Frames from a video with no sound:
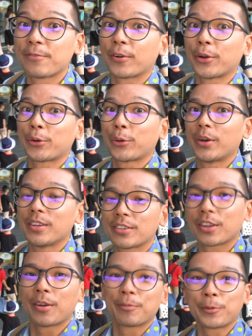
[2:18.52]
for the tour,
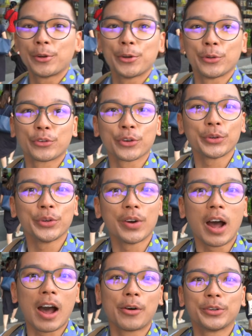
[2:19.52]
so I'm going to show you
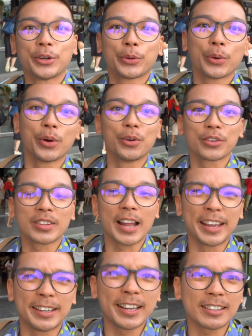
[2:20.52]
how the tour looks
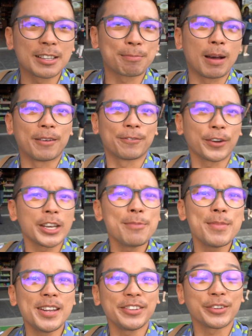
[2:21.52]
like. It takes about forty
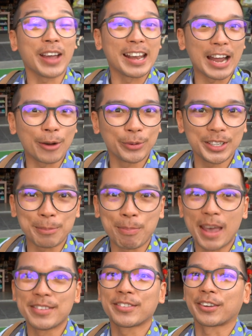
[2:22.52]
minutes to an hour,
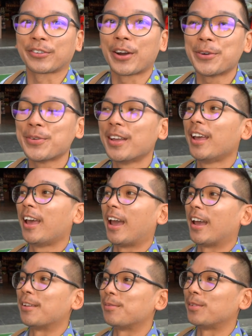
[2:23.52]
depends the crowd,
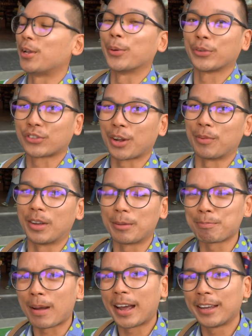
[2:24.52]
and they will stop
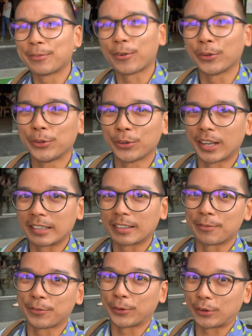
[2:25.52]
by for you to take
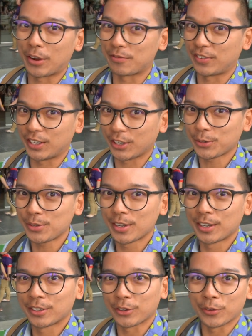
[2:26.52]
some photo and video.
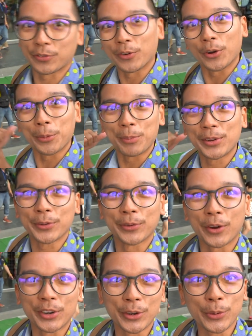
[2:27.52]
So follow me to
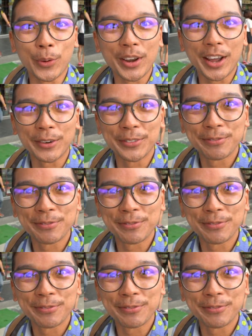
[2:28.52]
go to the tour now.